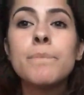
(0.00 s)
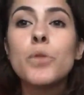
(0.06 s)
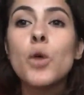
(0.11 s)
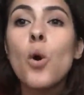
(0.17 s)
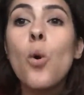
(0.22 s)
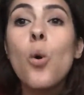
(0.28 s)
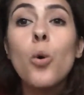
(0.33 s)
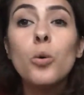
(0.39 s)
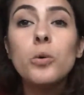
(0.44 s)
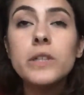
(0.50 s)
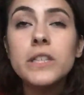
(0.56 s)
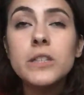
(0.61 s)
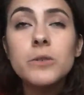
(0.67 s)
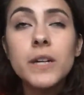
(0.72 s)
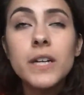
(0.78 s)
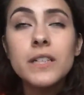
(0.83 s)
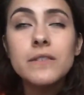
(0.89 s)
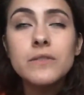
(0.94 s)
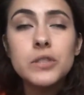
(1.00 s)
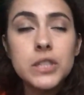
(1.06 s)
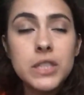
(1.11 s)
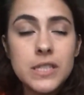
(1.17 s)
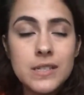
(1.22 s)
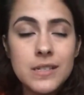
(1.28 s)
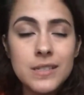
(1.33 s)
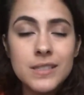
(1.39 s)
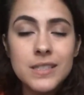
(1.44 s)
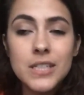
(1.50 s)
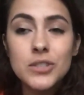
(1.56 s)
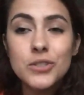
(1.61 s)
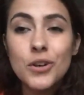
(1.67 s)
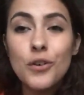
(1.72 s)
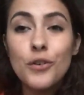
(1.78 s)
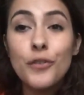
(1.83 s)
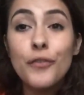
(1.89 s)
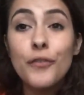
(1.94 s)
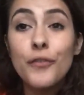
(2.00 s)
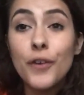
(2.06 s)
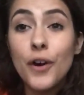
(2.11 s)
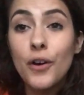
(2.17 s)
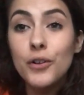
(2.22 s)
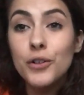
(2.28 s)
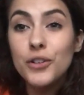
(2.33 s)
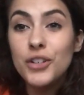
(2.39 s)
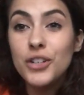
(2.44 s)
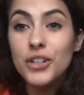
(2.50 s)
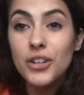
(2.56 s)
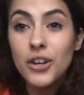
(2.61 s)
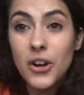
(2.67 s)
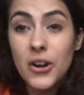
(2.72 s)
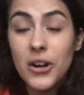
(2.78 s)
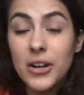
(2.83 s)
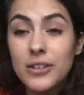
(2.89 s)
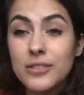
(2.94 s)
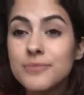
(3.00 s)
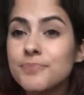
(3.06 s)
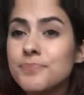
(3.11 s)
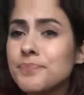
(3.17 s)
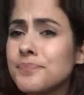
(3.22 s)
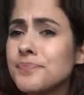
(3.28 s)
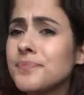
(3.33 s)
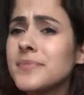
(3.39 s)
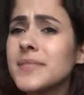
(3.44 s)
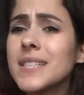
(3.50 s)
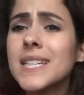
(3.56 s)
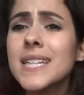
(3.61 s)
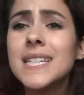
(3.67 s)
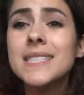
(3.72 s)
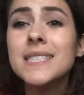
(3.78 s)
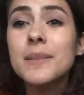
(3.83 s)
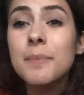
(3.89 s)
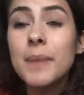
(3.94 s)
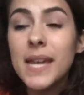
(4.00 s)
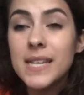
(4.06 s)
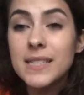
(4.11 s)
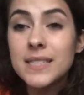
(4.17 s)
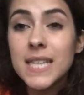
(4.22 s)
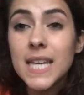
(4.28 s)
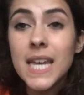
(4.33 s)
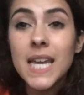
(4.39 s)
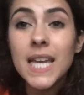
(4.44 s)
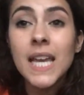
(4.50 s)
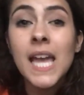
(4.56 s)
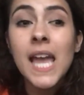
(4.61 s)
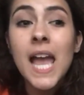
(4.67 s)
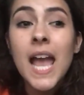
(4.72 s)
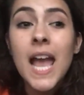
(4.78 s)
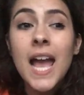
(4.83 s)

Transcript: the holy grail of cheese. It's called Follow Your Heart. It's amazing.